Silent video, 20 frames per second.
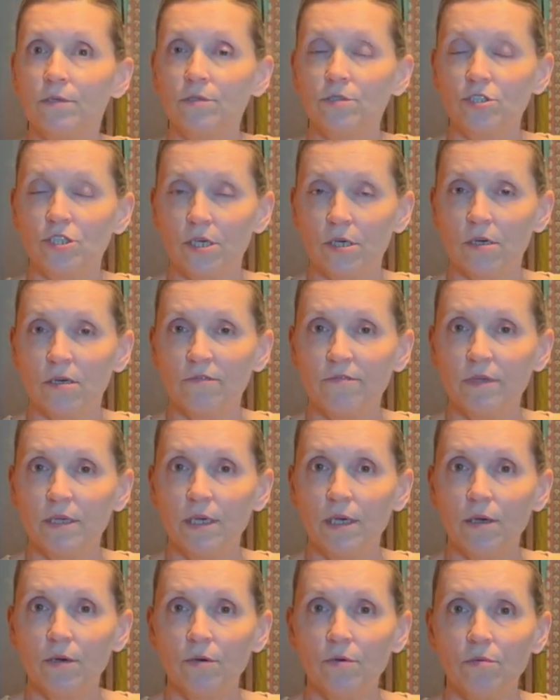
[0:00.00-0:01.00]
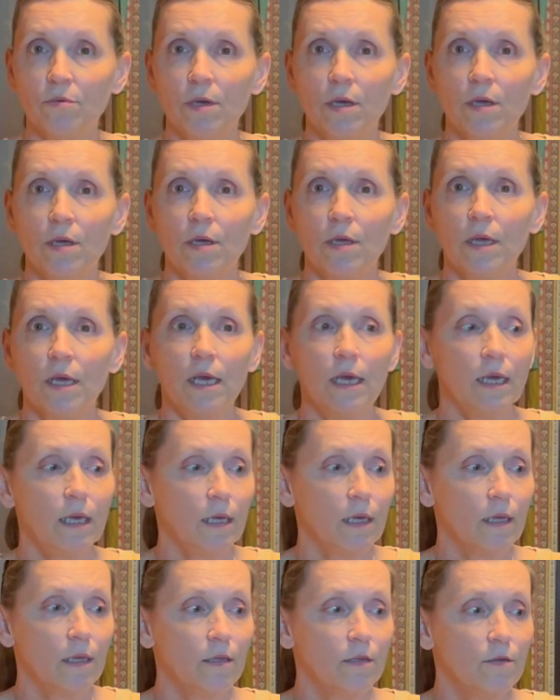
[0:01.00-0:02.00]
share our video.
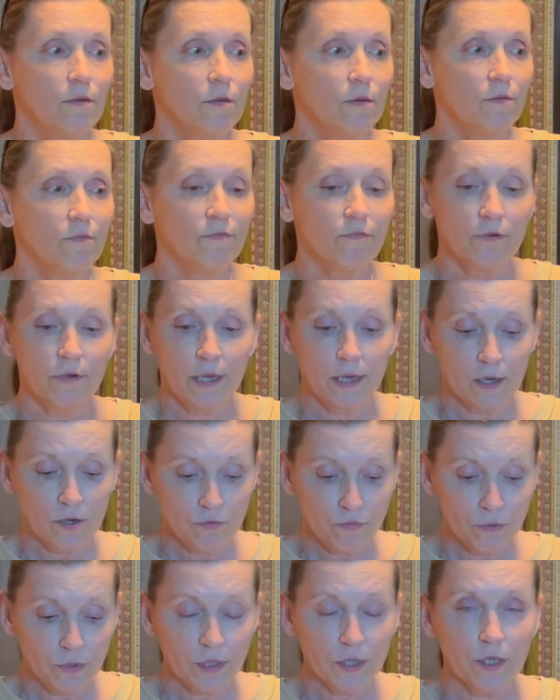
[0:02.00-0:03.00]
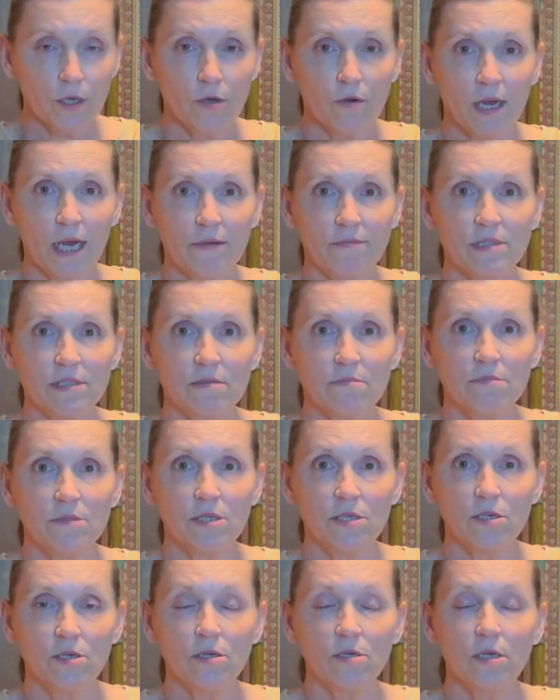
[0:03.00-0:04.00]
And for now, we're going to go have some
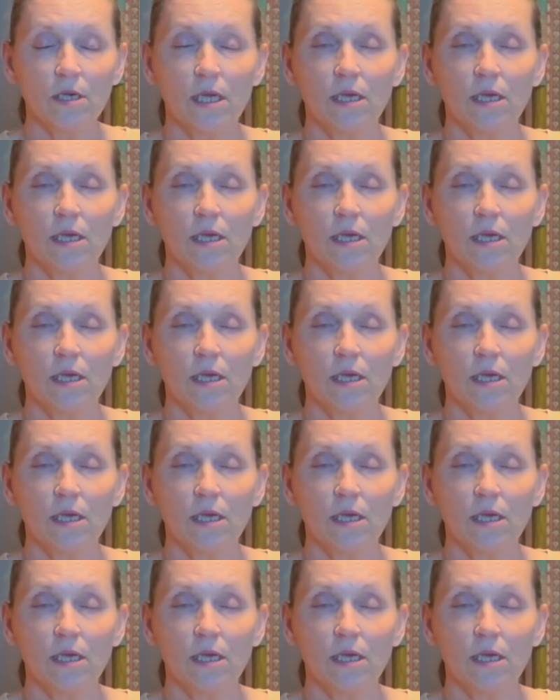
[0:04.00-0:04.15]
dinner,